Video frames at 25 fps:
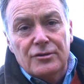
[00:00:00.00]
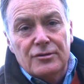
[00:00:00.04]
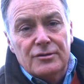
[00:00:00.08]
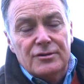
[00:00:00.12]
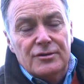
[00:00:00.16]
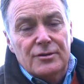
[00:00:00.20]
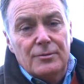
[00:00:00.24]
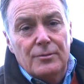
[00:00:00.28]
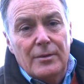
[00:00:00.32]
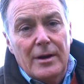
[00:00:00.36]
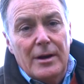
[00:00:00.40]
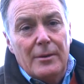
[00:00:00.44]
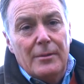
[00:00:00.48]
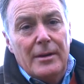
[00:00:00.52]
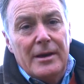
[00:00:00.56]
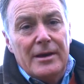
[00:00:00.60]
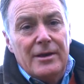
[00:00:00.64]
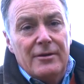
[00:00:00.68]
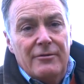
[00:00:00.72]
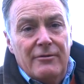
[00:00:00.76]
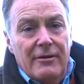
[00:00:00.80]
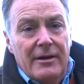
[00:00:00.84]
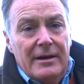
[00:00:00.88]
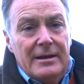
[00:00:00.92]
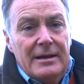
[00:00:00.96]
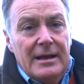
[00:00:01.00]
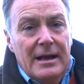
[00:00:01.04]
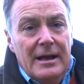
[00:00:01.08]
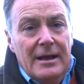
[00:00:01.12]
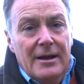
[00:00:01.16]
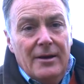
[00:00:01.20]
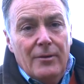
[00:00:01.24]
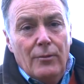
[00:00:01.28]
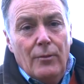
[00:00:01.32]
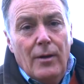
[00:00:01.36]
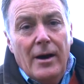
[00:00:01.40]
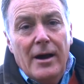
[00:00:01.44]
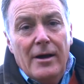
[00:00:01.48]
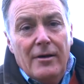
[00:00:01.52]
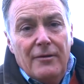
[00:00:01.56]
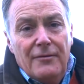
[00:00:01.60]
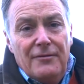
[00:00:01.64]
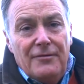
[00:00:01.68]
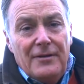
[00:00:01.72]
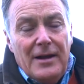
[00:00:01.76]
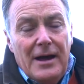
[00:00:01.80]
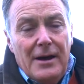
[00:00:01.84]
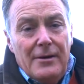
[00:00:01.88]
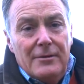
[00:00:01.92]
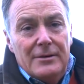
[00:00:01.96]
or somewhere where you're growing
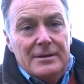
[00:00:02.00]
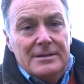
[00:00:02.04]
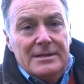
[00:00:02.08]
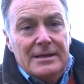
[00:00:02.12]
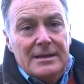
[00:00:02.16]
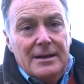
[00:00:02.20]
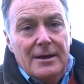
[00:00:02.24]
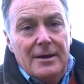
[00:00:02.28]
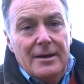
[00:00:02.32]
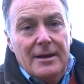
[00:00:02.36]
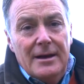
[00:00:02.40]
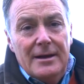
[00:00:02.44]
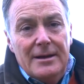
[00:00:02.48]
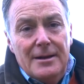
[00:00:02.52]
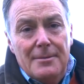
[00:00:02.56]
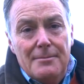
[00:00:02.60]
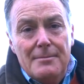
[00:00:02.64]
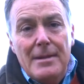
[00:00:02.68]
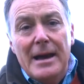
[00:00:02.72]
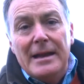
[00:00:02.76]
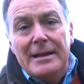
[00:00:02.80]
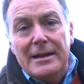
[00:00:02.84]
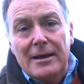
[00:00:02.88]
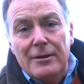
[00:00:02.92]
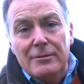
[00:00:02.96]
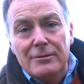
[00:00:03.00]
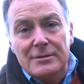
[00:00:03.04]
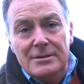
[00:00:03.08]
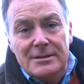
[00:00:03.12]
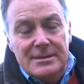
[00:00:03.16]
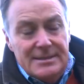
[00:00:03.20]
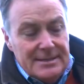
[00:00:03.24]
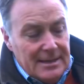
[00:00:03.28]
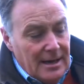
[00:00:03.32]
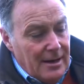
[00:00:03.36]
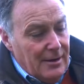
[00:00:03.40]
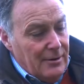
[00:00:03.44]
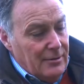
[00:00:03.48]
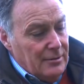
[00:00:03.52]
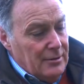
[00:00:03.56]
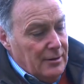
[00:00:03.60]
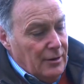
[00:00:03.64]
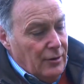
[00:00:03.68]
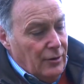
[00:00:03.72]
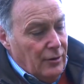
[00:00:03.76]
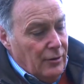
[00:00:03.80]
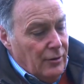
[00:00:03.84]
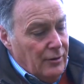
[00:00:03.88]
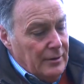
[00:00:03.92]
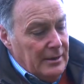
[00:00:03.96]
wildflowers in a meadow style
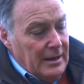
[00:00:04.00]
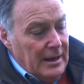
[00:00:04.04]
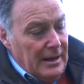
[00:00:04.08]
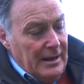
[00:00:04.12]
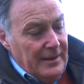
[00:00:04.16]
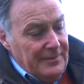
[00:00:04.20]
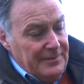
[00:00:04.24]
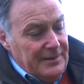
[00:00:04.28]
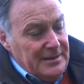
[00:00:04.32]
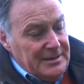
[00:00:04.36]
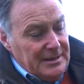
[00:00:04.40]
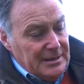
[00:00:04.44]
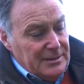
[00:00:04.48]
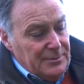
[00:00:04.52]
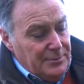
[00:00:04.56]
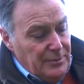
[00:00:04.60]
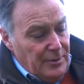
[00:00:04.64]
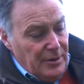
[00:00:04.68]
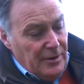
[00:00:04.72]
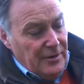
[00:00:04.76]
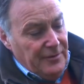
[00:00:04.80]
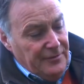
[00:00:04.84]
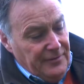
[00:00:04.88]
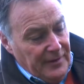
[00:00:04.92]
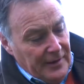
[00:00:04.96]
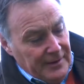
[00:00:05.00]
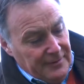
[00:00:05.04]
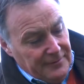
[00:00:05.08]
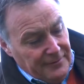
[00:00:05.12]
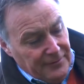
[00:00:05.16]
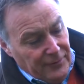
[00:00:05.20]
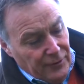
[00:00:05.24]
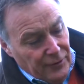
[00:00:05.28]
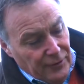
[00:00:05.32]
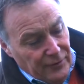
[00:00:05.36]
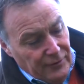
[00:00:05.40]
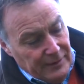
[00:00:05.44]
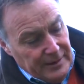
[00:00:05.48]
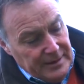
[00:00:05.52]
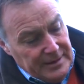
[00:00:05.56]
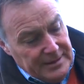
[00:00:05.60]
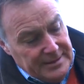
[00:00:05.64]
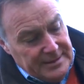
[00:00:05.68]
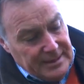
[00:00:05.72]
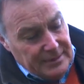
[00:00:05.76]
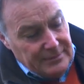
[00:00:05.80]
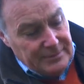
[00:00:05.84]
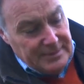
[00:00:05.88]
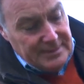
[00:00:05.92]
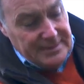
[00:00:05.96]
lawn. This is perfect for it.
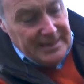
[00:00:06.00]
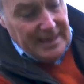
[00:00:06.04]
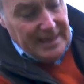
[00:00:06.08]
So to